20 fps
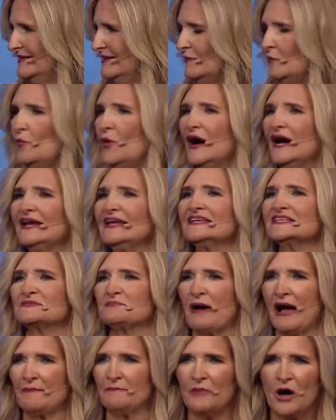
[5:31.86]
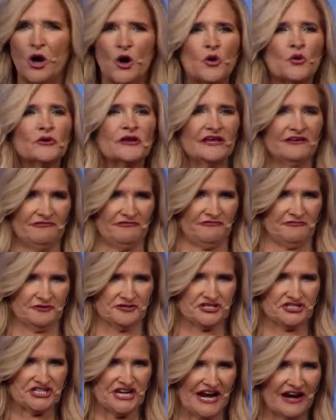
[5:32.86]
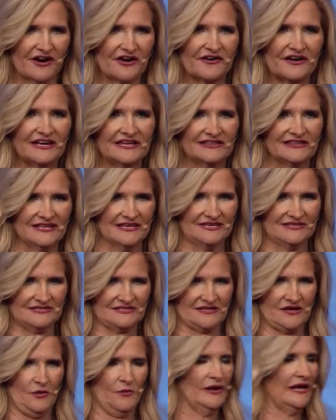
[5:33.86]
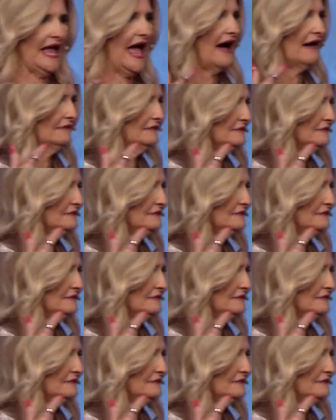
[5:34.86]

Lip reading: What is my motive for sharing this, going out